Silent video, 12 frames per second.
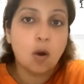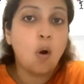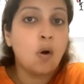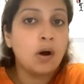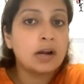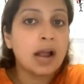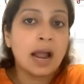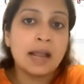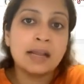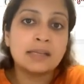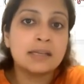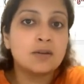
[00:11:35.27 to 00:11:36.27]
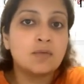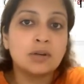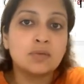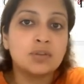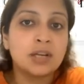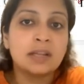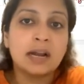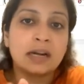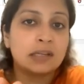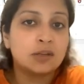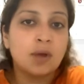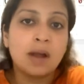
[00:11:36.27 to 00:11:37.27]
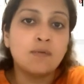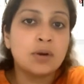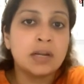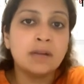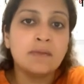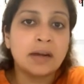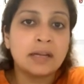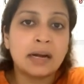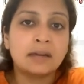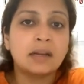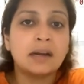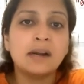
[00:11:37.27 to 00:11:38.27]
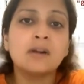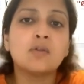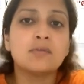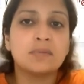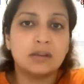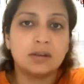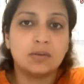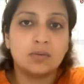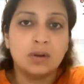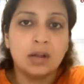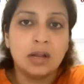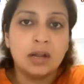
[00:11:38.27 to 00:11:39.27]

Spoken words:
Or I is equal to j, that is you have only one character and could be 0.